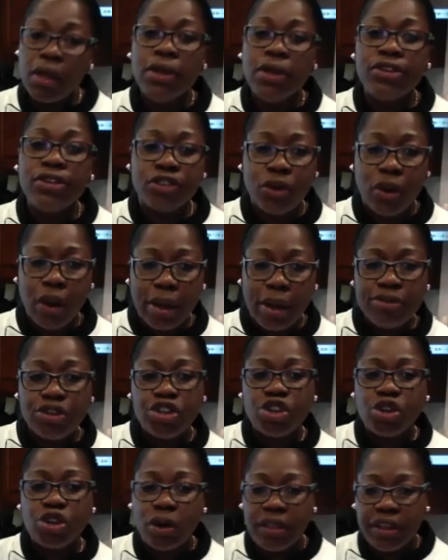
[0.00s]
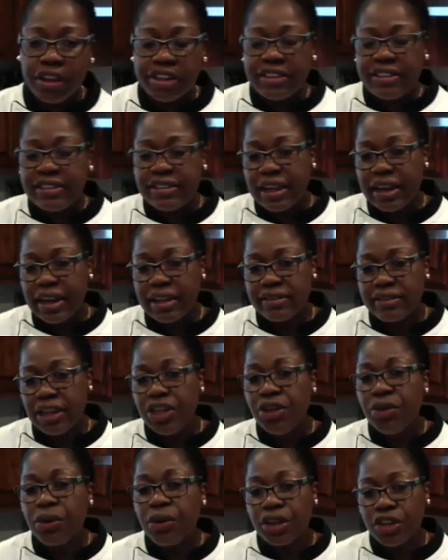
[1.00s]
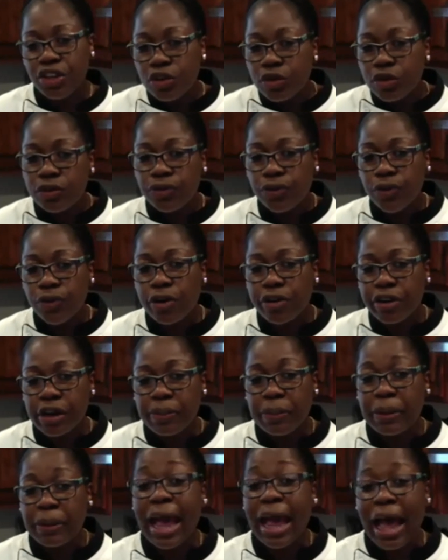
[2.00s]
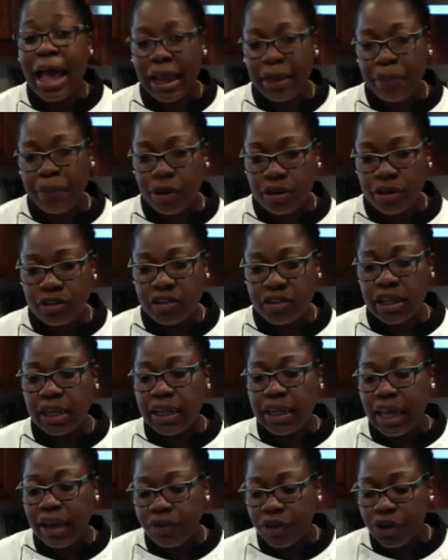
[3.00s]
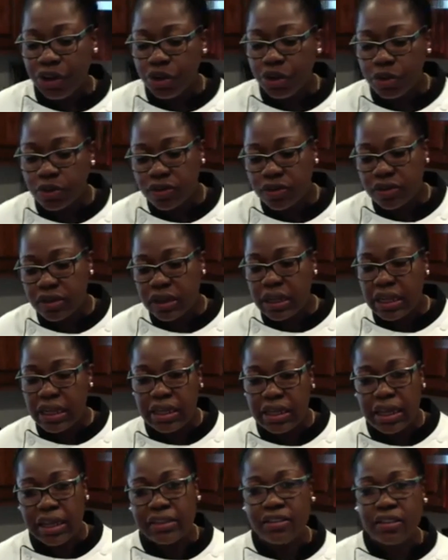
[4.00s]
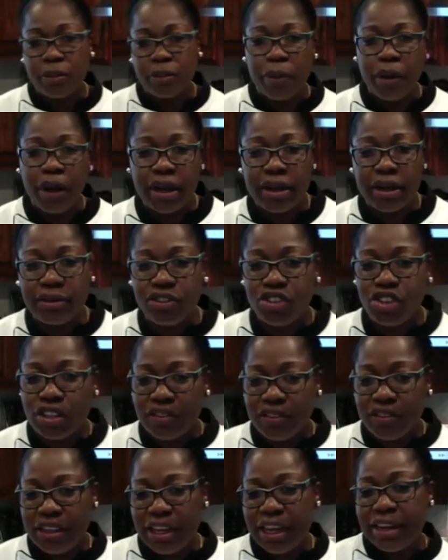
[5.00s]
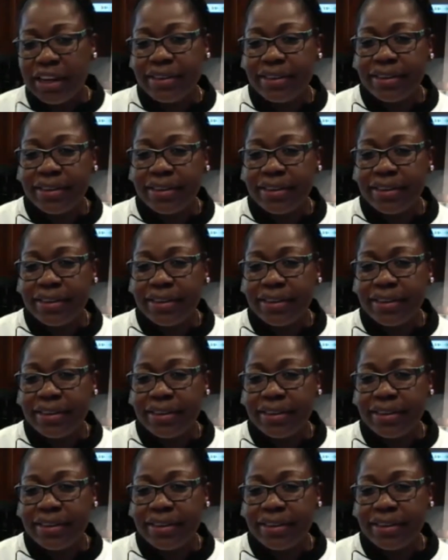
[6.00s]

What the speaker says: So I'm sure there are settings that you can use for it, but I personally haven't used the Instant Pot just yet.